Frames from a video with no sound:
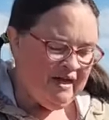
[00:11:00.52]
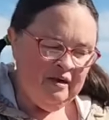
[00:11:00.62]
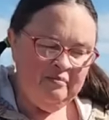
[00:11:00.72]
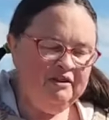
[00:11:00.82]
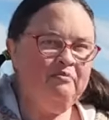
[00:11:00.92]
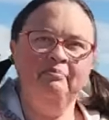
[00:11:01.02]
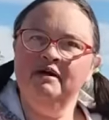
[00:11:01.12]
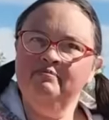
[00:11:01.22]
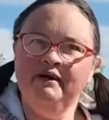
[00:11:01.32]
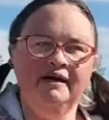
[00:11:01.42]
But the
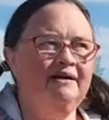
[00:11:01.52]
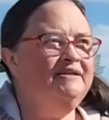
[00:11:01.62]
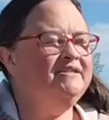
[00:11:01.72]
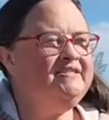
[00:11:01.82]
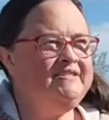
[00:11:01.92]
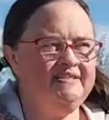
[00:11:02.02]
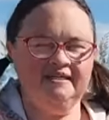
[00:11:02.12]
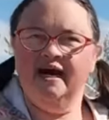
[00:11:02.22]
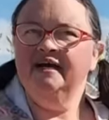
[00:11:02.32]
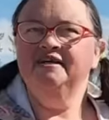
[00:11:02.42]
bedpan is
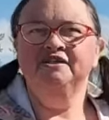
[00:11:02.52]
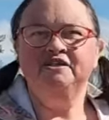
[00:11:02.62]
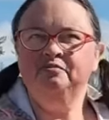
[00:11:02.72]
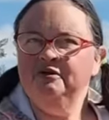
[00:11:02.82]
designed to be